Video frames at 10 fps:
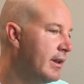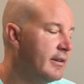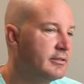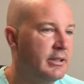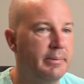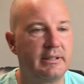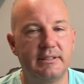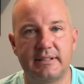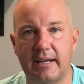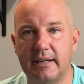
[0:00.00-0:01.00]
They're
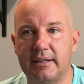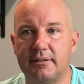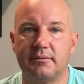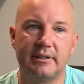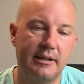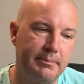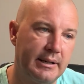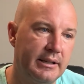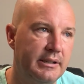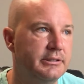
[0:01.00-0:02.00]
typically tan, light
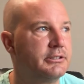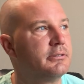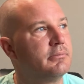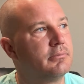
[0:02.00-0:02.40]
beige,